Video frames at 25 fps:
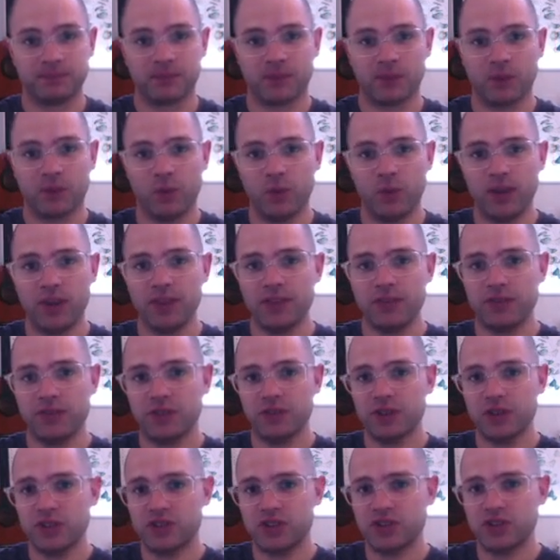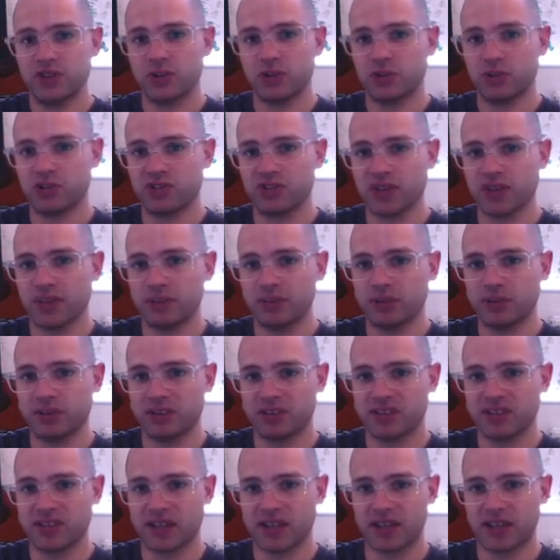When the virgins were assembled a
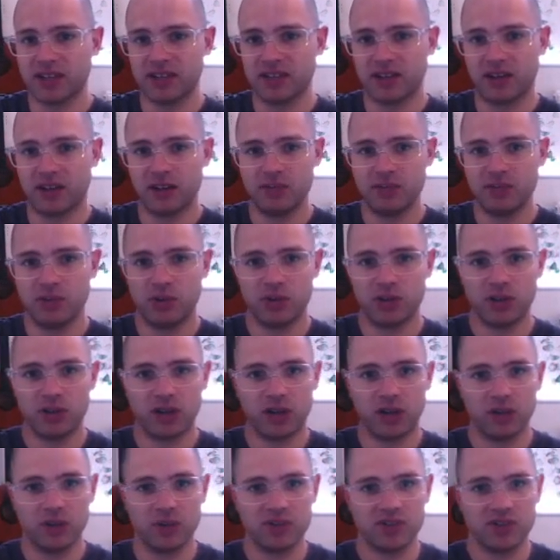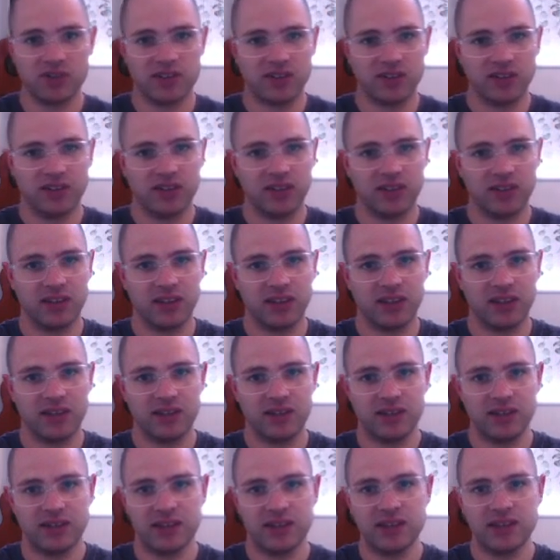second time, Mordecai was sitting at the king's
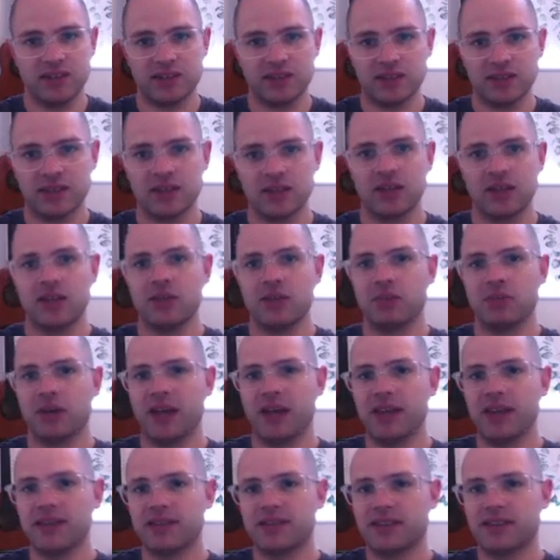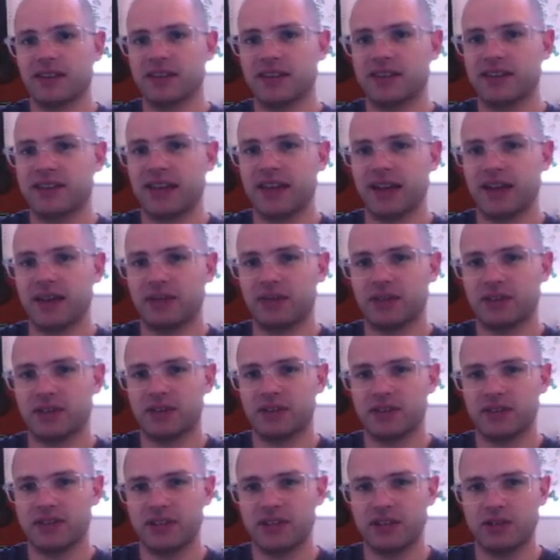gate. But Esther had kept
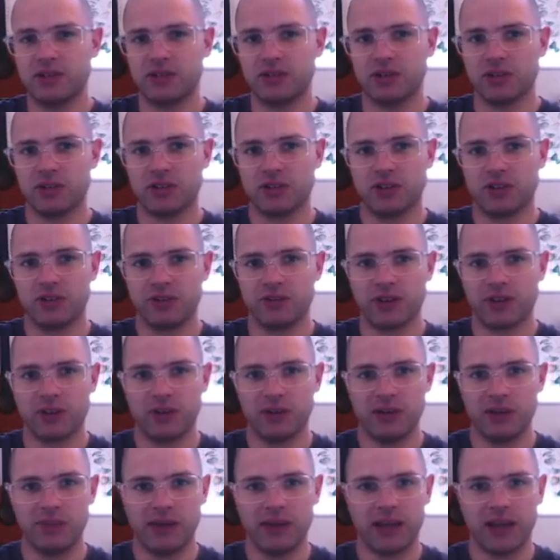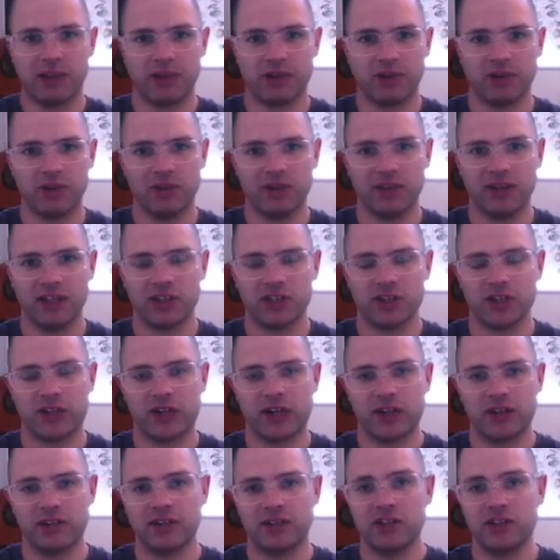secret her family background and
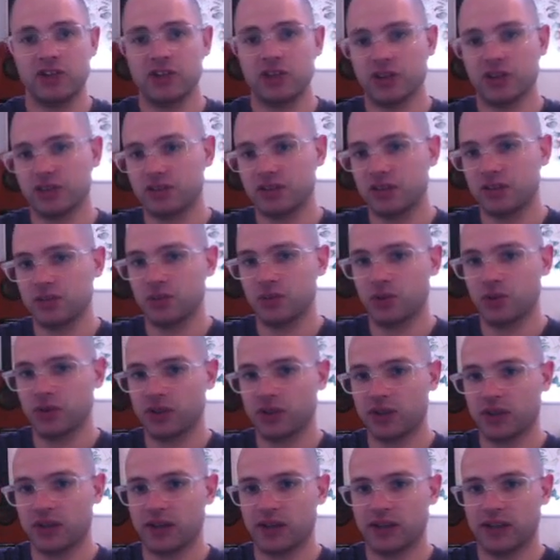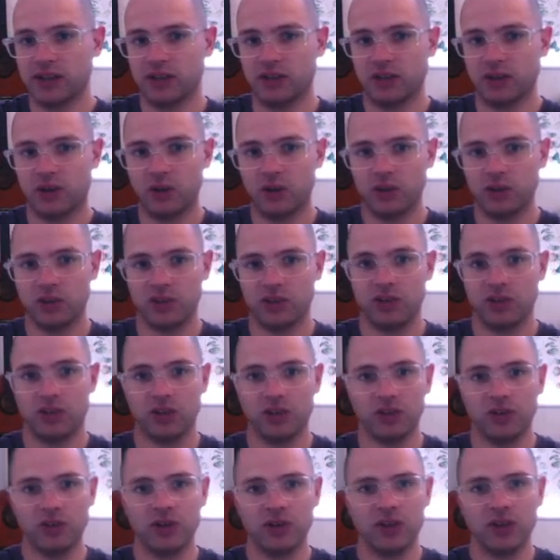nationality, just as Mordecai had told her to
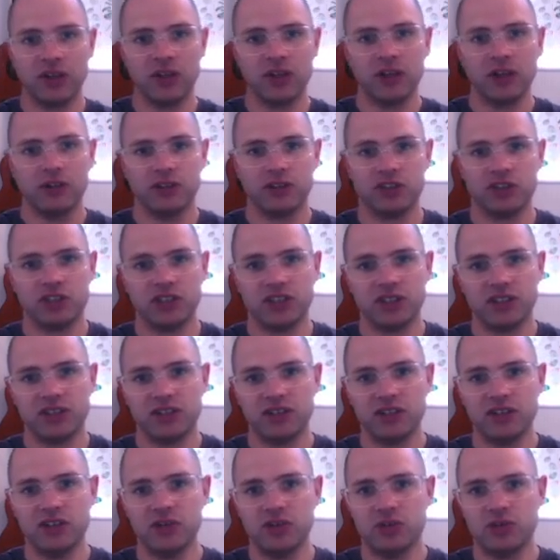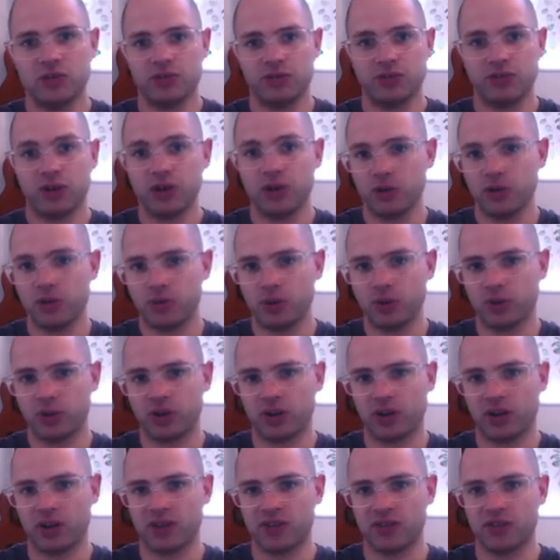do, for she continued to follow
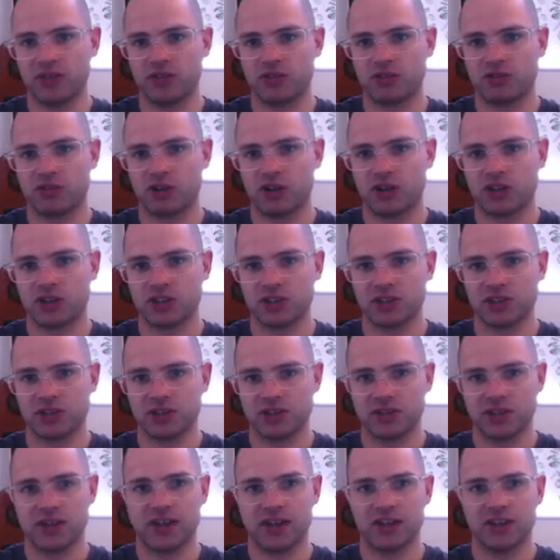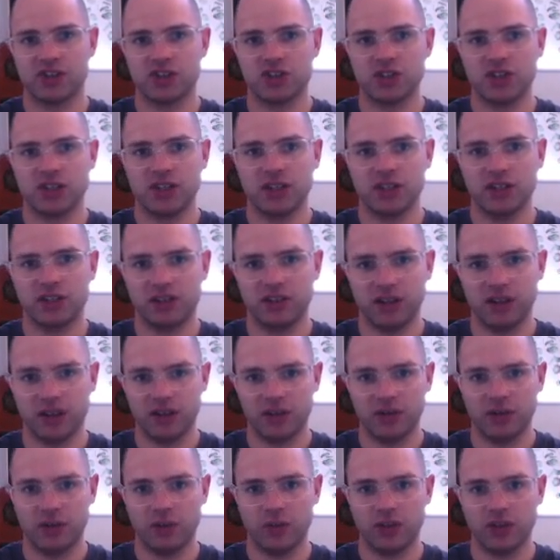Mordecai's instructions, as she had
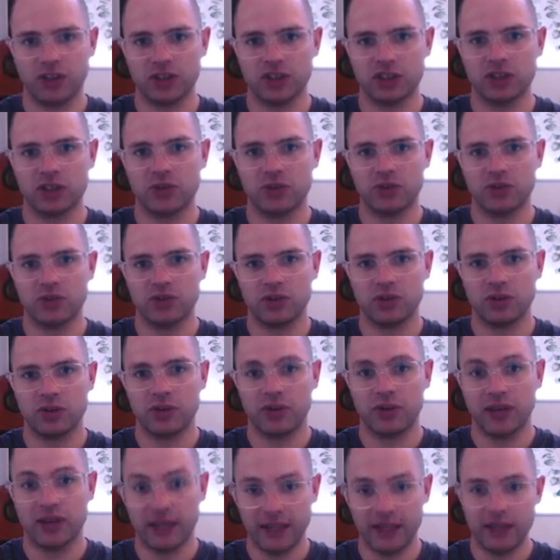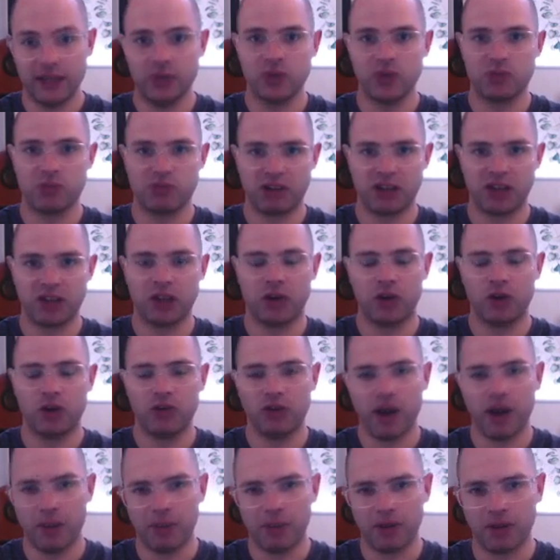done when he was bringing her
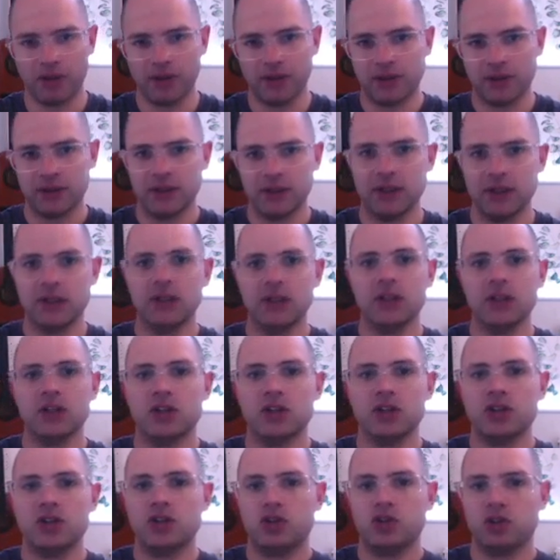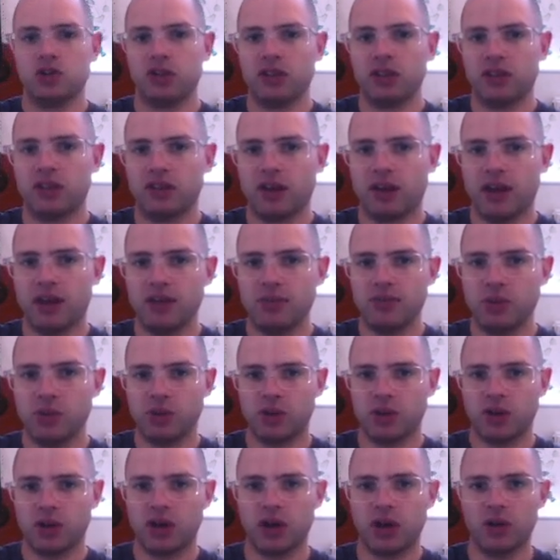up. During the time
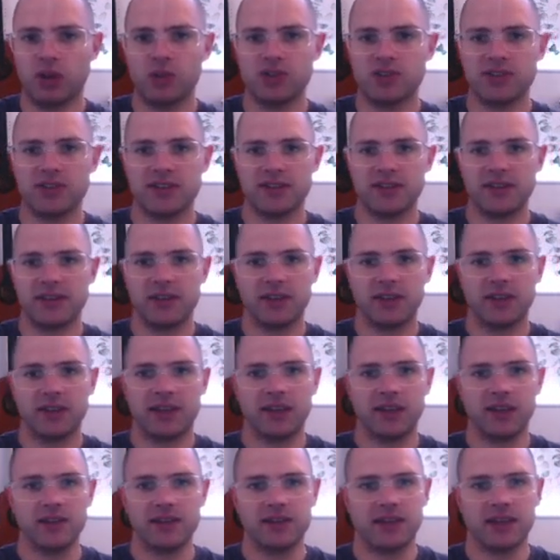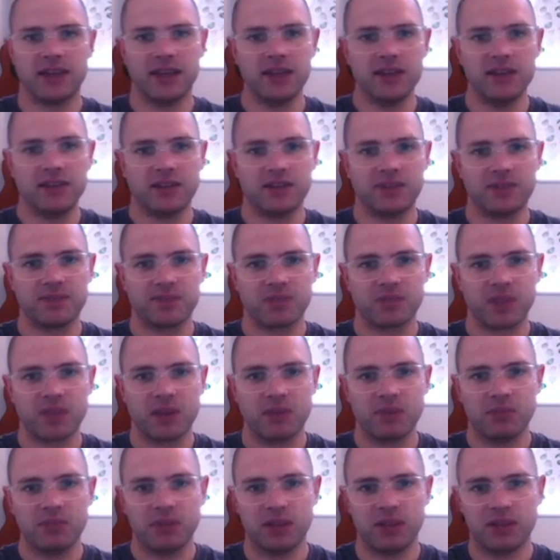Mordecai was sitting at the king's gate,
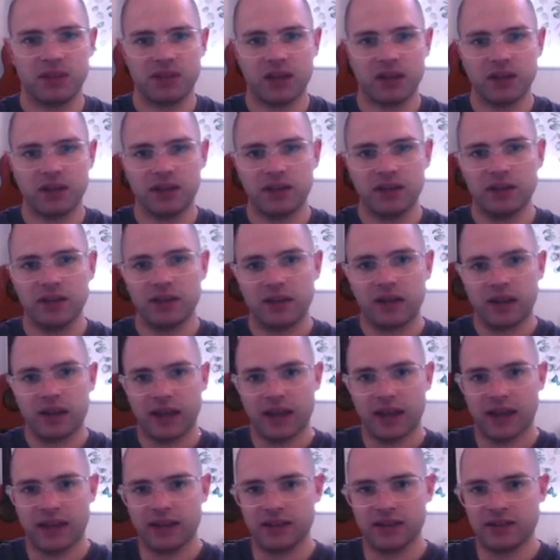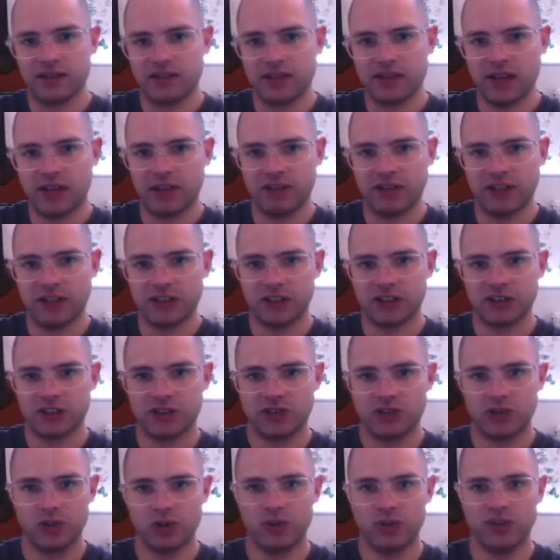Bigthana and Teresh,
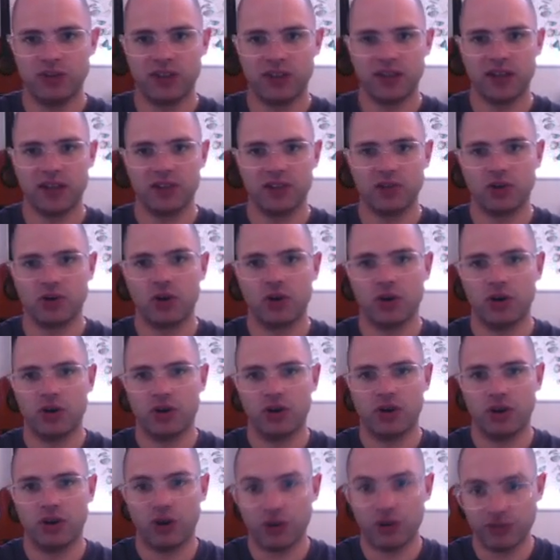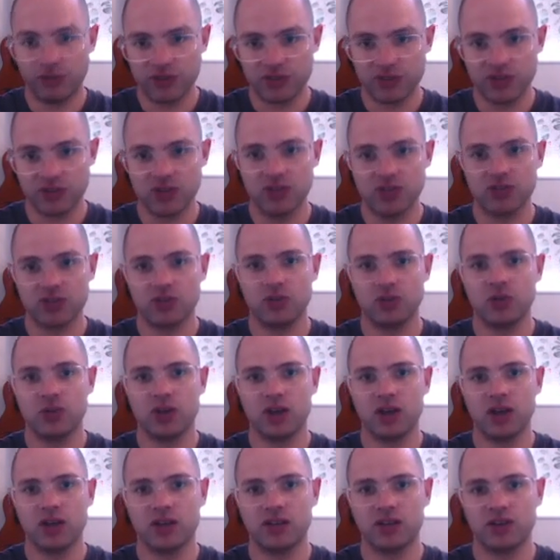two of the king's officers who
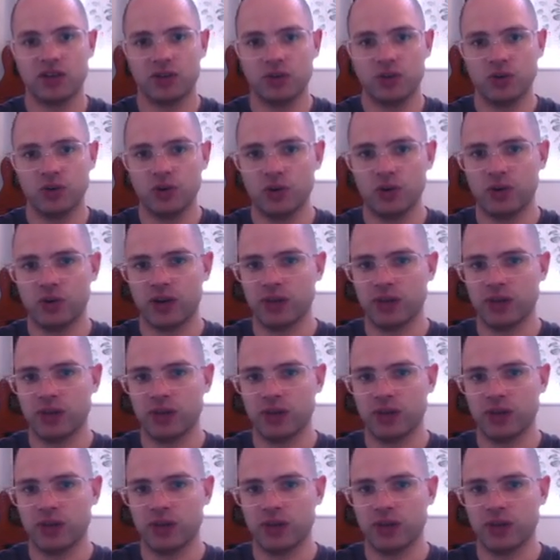guarded the doorway,